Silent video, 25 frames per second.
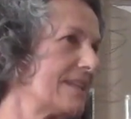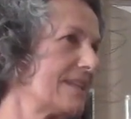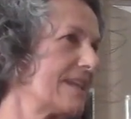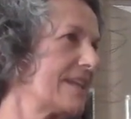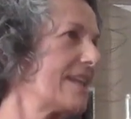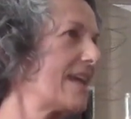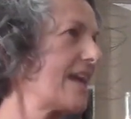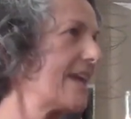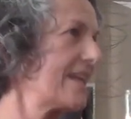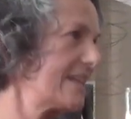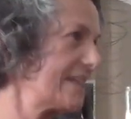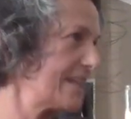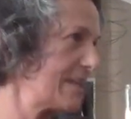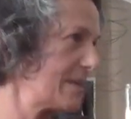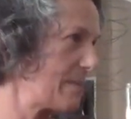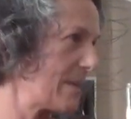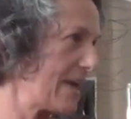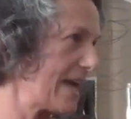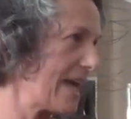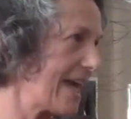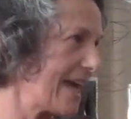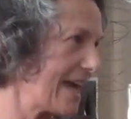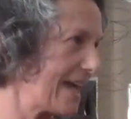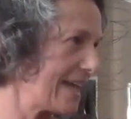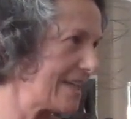that I did
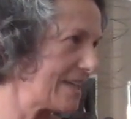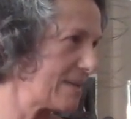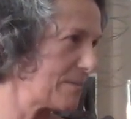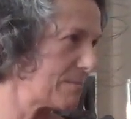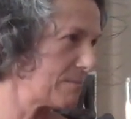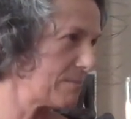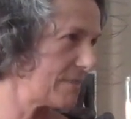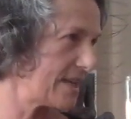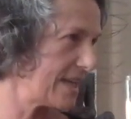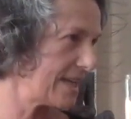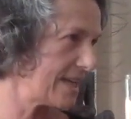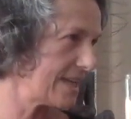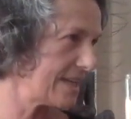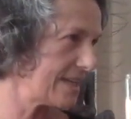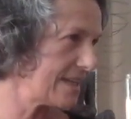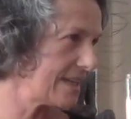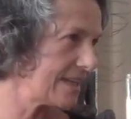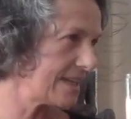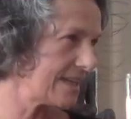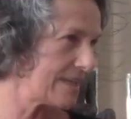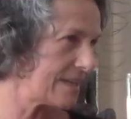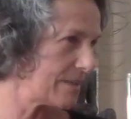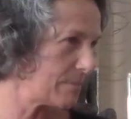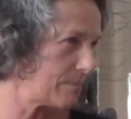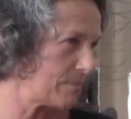bad. It may
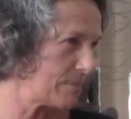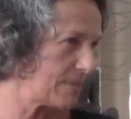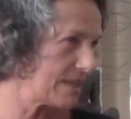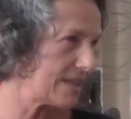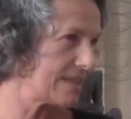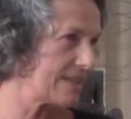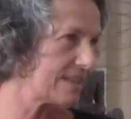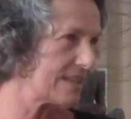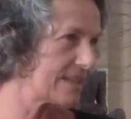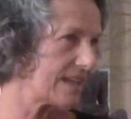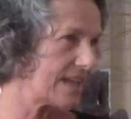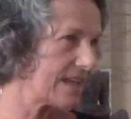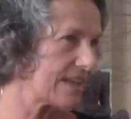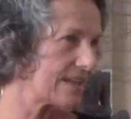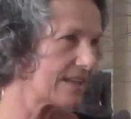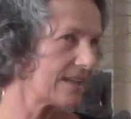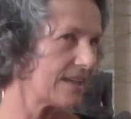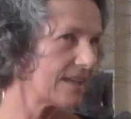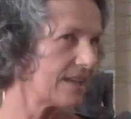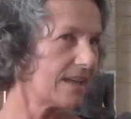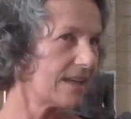mean that